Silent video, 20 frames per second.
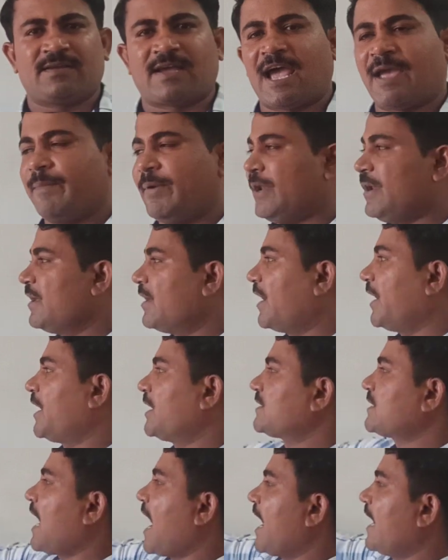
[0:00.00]
I mean, it
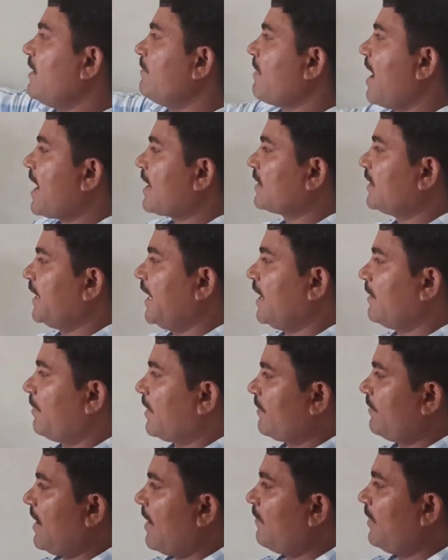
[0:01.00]
has high magnetic
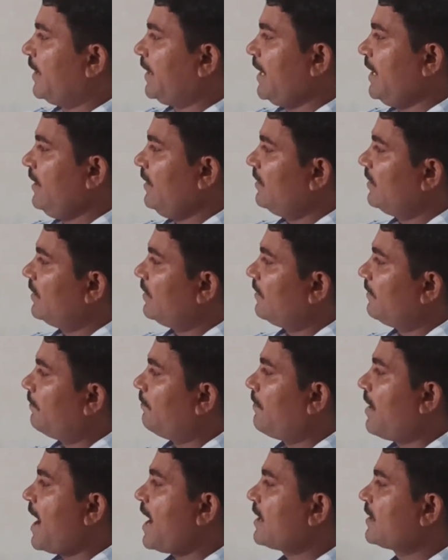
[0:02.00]
permeability.
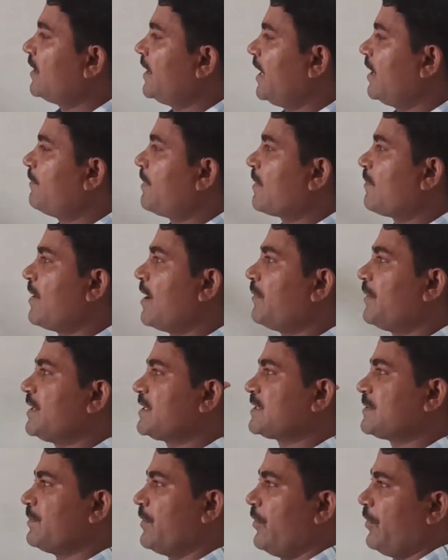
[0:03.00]
Magnetic permeability
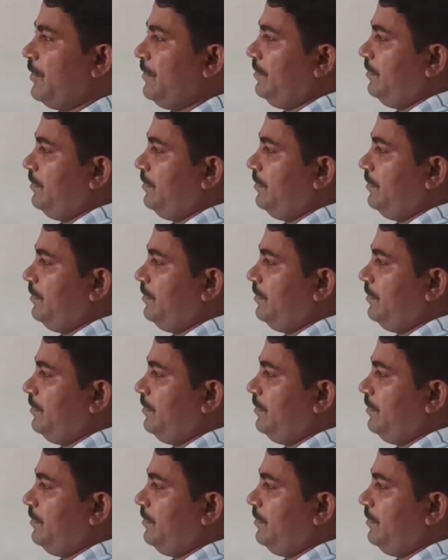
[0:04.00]
is more.